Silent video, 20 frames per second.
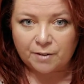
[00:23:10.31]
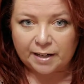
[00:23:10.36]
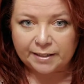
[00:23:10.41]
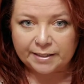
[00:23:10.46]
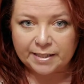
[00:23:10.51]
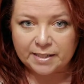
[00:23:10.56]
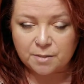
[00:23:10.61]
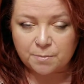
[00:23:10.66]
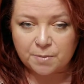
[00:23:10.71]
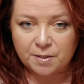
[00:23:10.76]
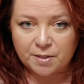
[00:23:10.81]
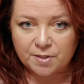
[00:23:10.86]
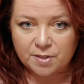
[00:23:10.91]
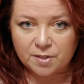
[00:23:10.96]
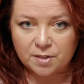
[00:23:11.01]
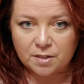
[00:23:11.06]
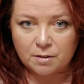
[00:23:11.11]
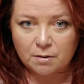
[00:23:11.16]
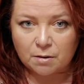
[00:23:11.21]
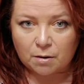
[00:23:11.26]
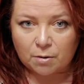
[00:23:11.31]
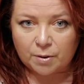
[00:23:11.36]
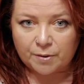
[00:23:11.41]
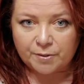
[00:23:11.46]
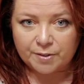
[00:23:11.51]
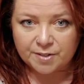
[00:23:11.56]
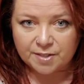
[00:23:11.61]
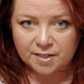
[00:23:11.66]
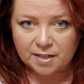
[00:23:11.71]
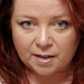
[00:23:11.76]
I need to be the CEO and
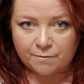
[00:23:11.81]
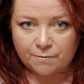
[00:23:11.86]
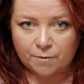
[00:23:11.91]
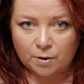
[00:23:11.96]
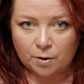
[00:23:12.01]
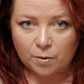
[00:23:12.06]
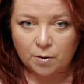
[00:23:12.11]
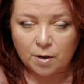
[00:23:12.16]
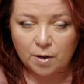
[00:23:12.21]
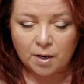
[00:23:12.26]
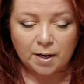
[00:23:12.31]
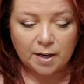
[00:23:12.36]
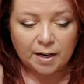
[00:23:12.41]
the CFO.